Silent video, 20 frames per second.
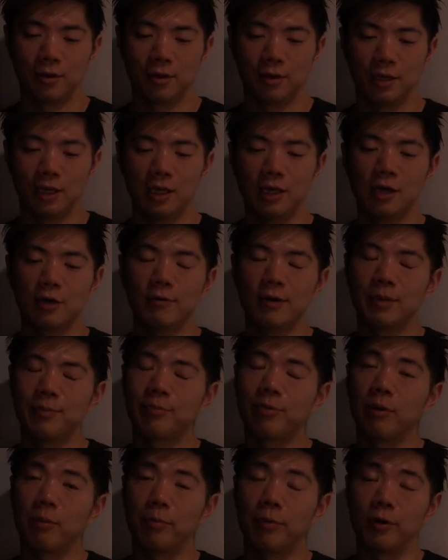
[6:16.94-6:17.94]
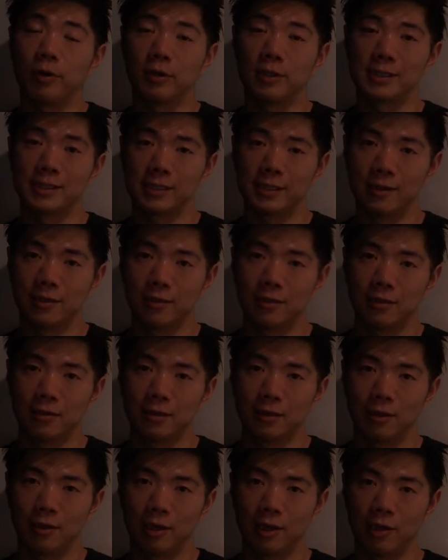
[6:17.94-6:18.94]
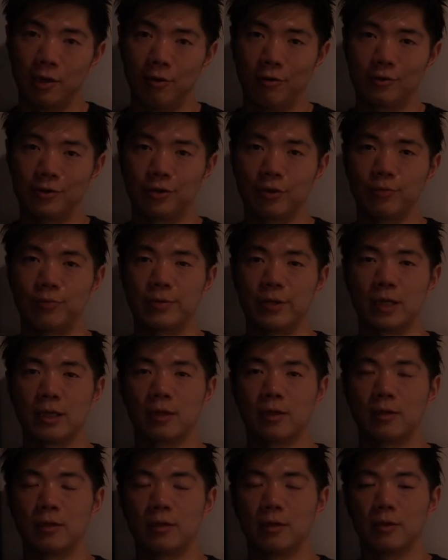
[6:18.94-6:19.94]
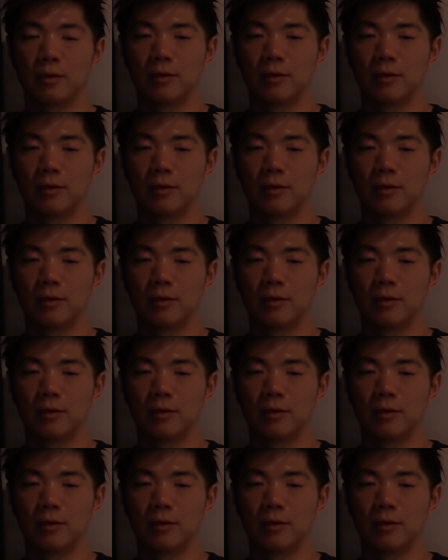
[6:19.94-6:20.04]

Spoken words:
in a way proposing and also bring